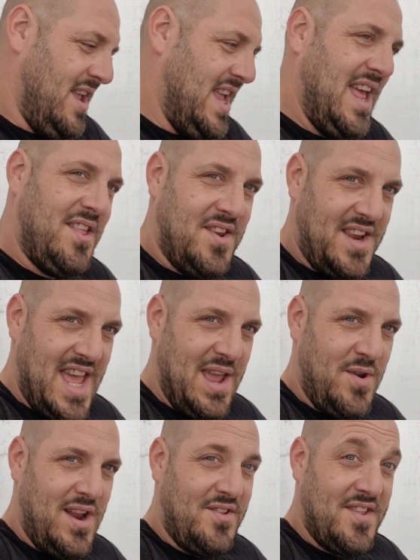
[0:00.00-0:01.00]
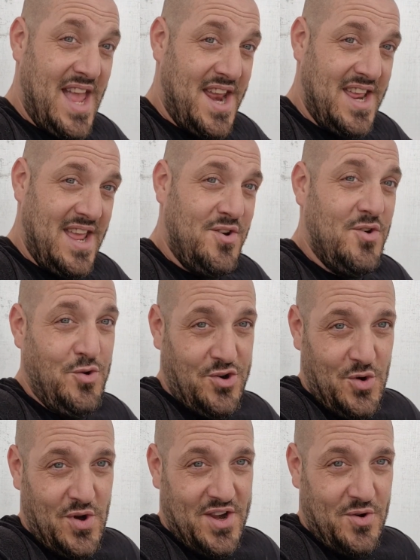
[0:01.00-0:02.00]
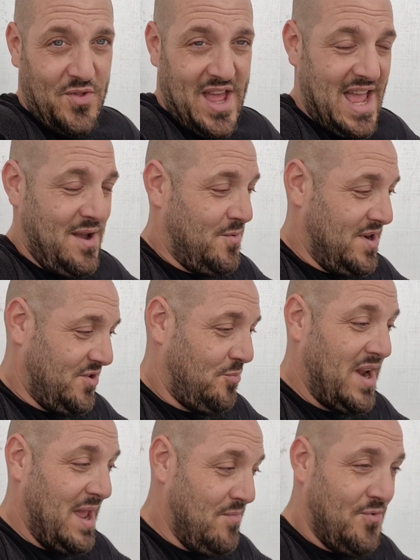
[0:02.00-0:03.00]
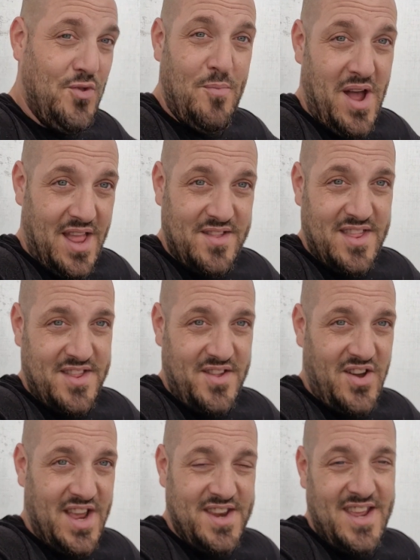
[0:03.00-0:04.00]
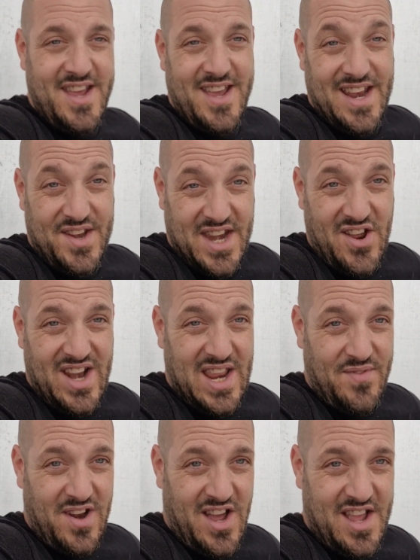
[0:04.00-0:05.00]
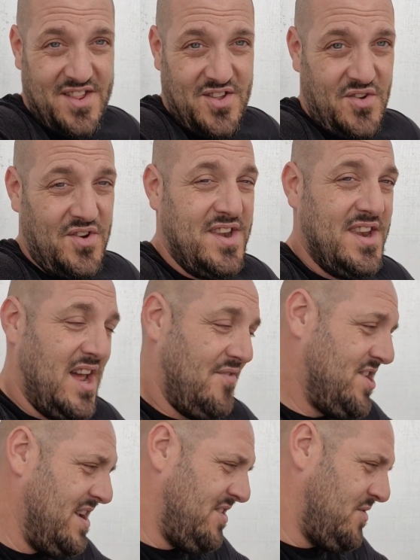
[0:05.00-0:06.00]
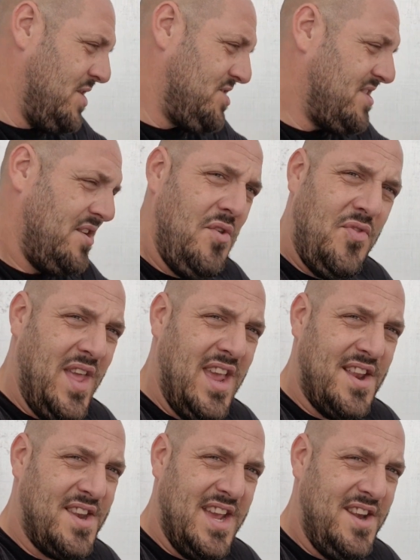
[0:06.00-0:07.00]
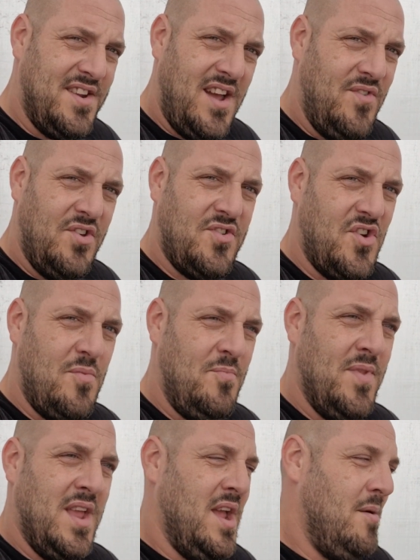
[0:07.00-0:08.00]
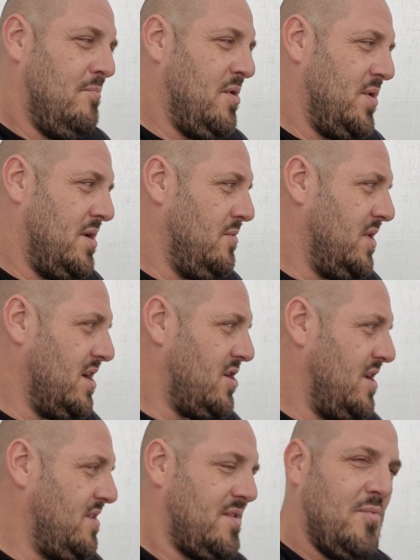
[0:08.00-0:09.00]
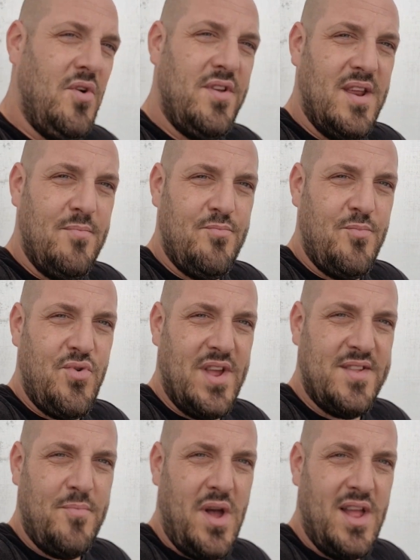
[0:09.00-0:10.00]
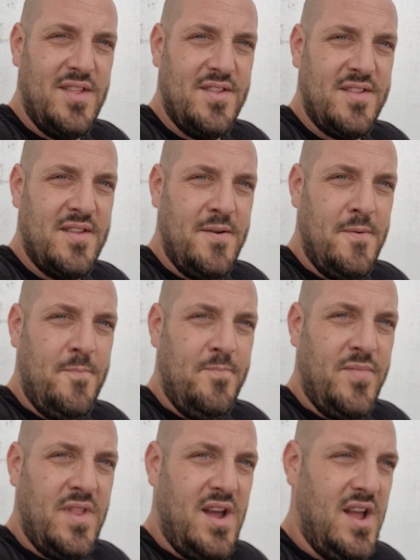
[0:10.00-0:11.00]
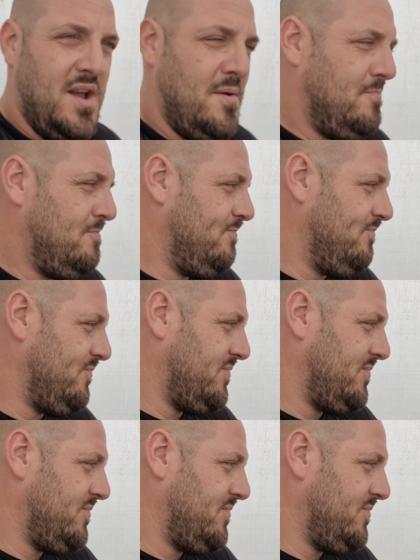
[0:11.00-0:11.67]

yesterday when I was sat in it, new toy and all that, when I was playing with all the buttons inside, did I leave the lights on? I've checked the switches. I don't think I did. I've looked at them, but when I got in this morning and pressed the buttons, I'm